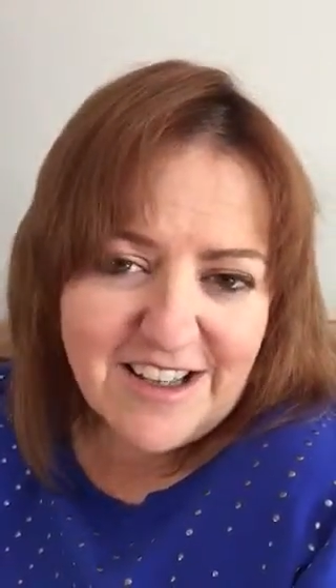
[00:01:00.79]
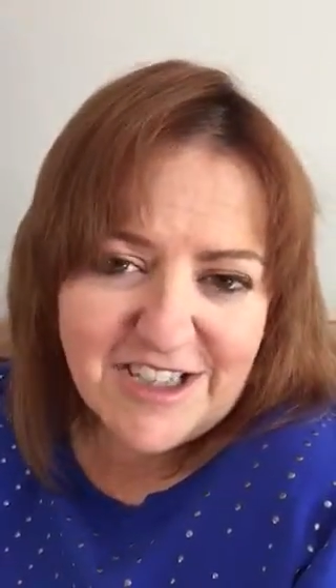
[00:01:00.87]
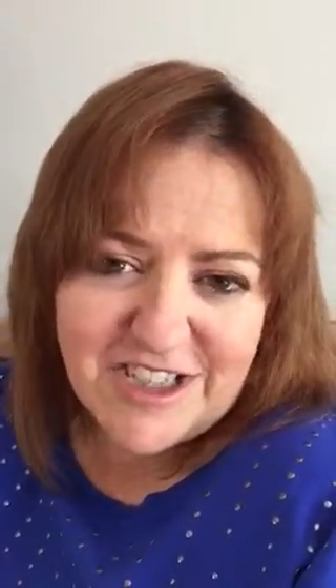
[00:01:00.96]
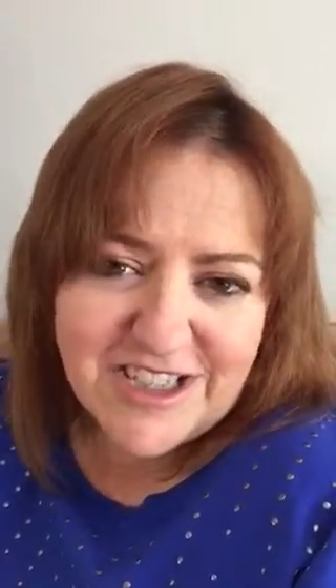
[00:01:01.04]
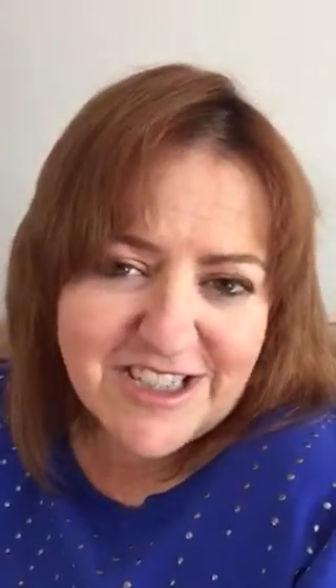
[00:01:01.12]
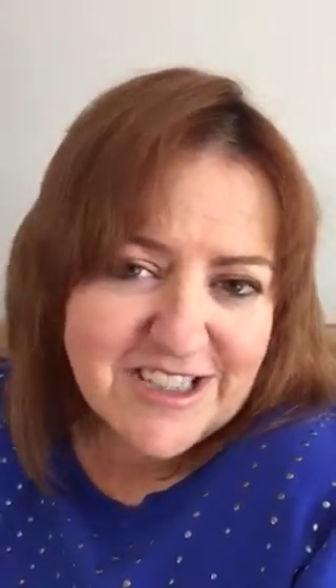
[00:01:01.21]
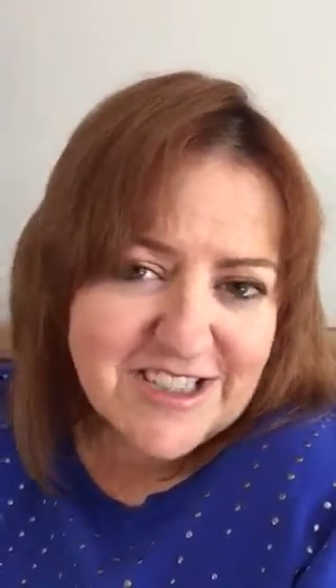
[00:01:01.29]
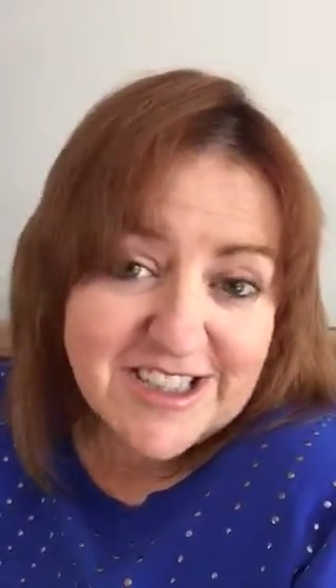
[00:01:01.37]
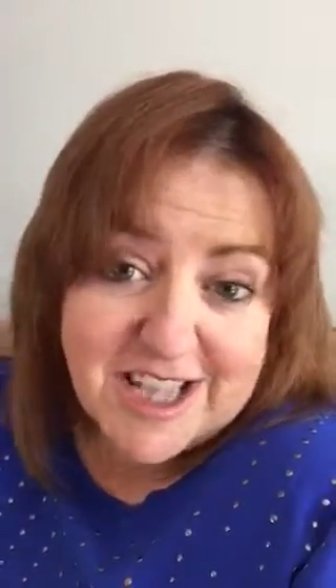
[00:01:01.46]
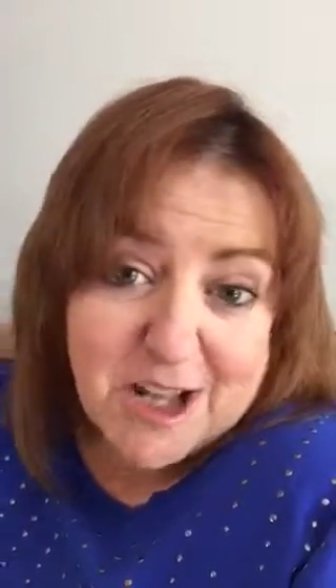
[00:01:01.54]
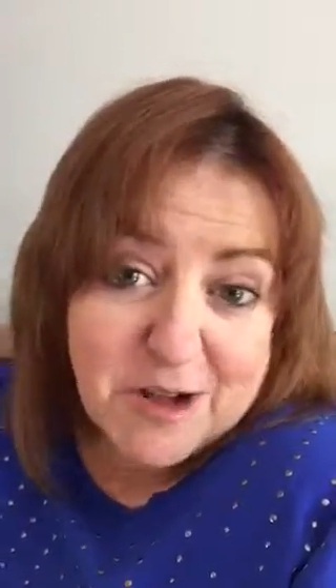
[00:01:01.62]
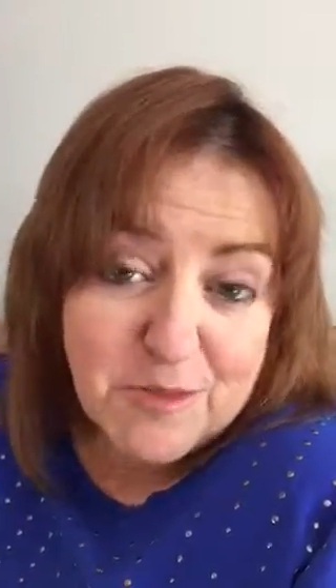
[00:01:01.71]
just
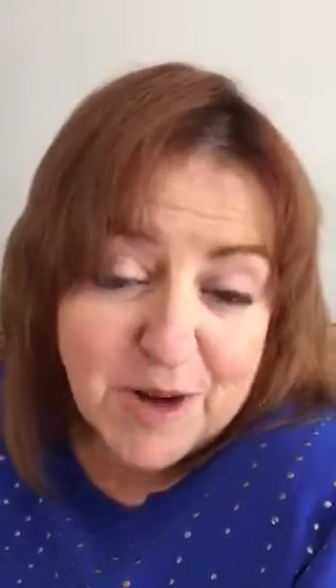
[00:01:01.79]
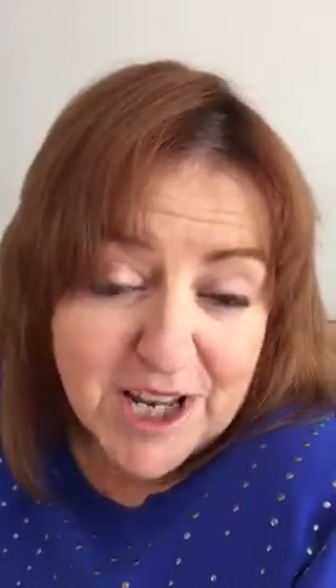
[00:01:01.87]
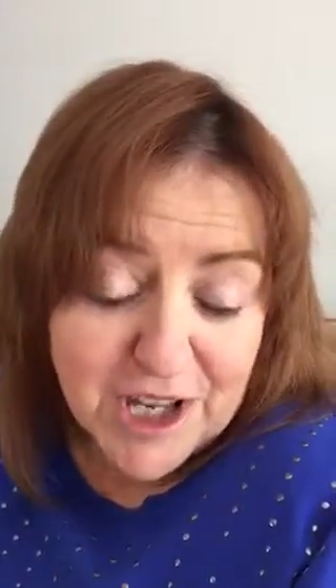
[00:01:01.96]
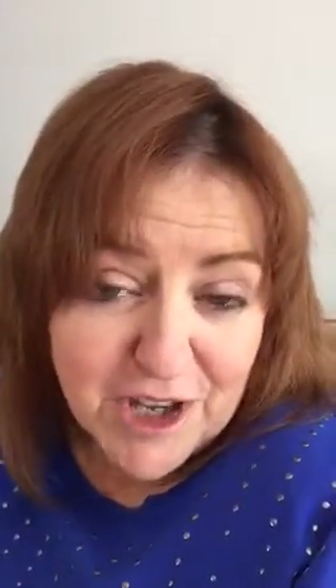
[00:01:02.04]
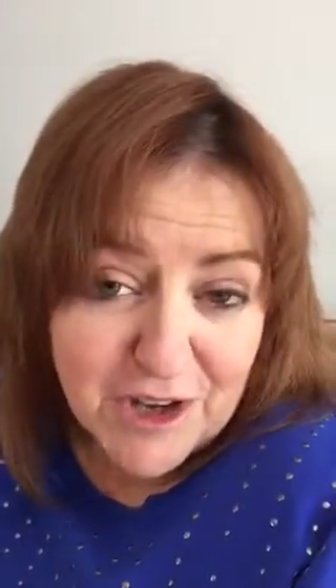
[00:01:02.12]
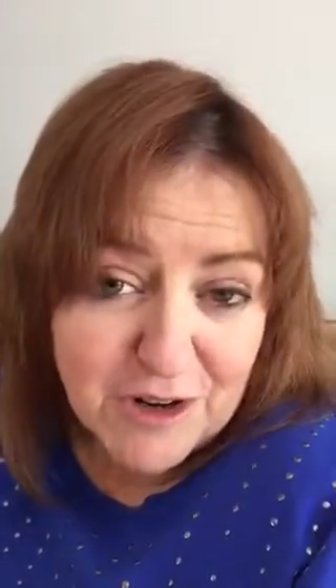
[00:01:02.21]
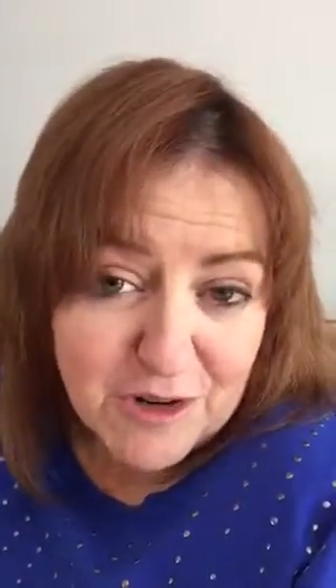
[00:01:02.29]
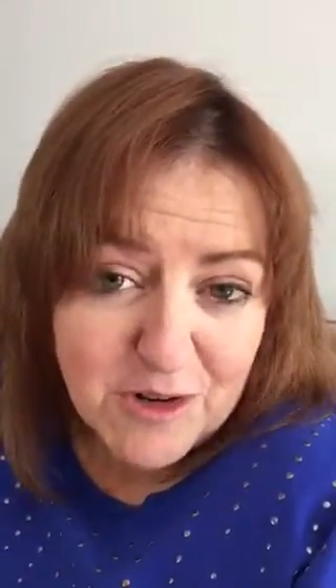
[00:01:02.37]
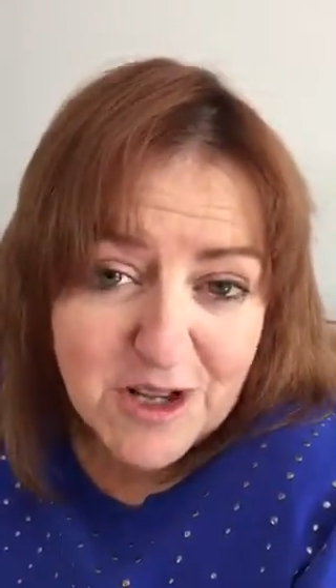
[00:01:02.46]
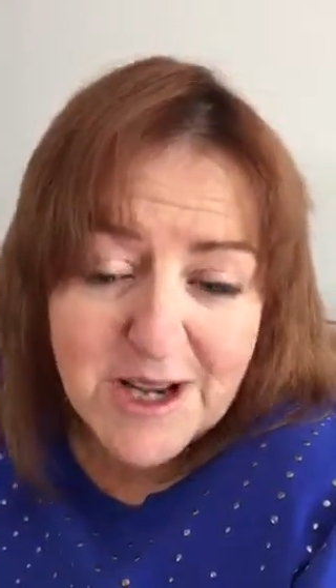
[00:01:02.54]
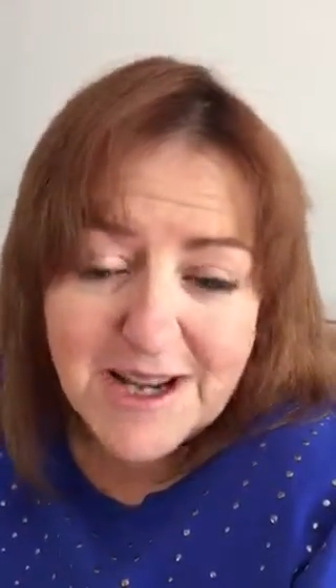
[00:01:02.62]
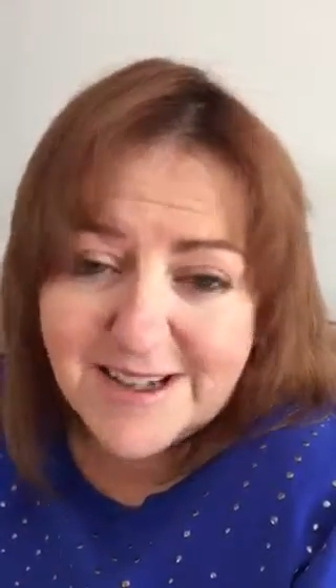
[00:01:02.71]
celebrate
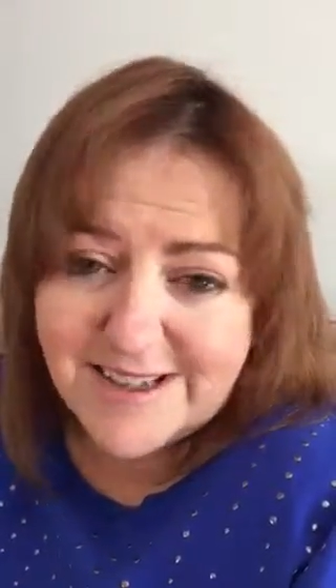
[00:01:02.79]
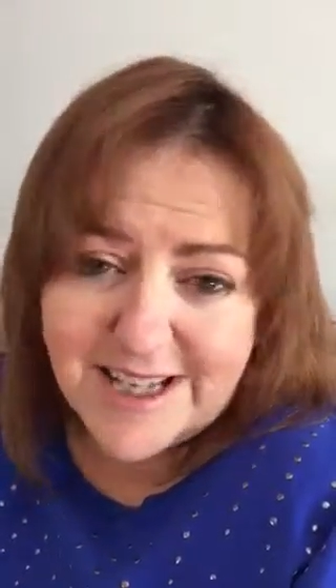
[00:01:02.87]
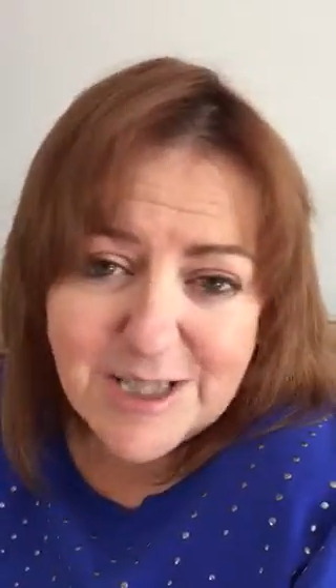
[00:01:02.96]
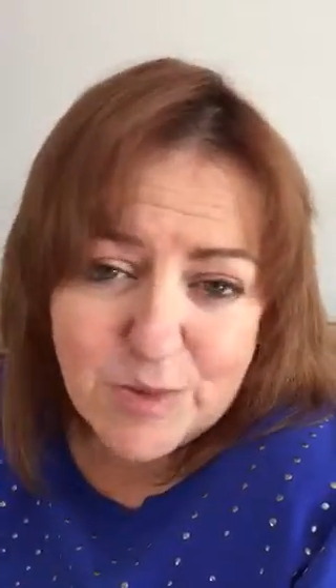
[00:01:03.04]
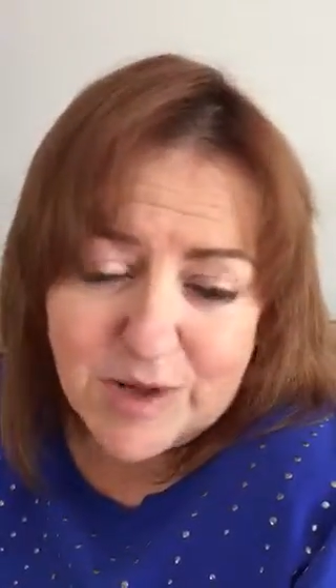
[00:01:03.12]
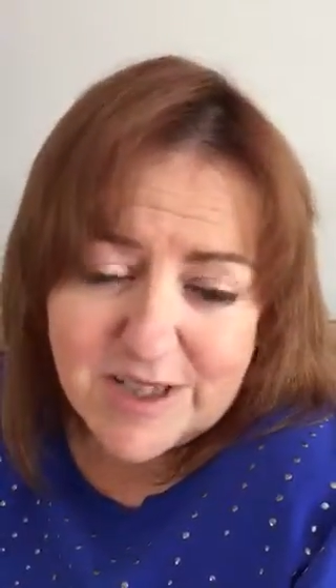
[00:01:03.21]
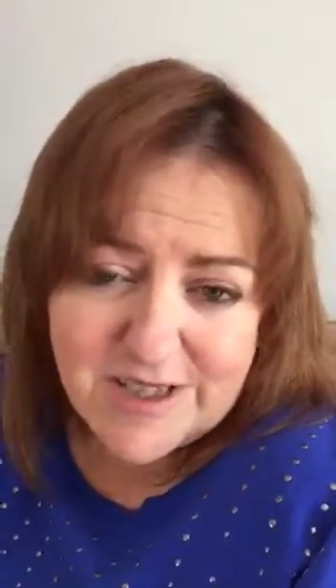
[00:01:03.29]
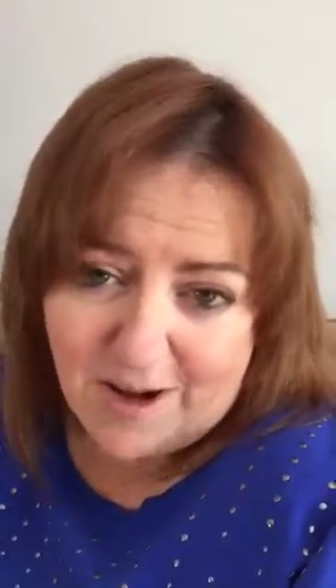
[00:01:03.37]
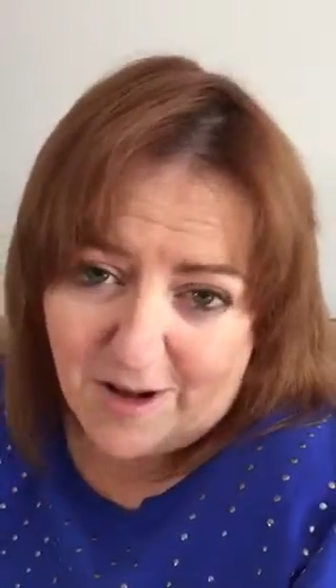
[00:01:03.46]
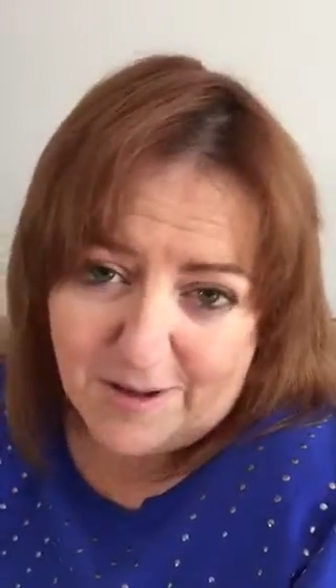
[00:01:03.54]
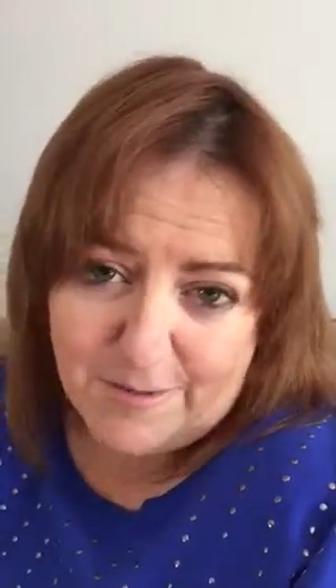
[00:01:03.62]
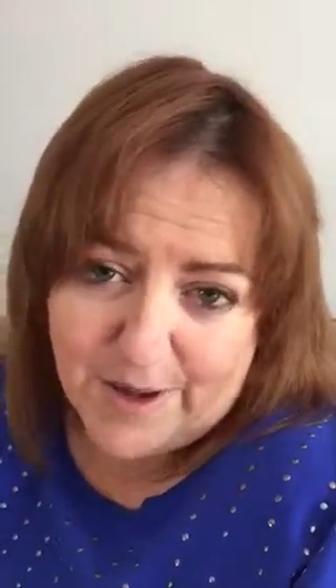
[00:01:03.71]
you because that's what it's all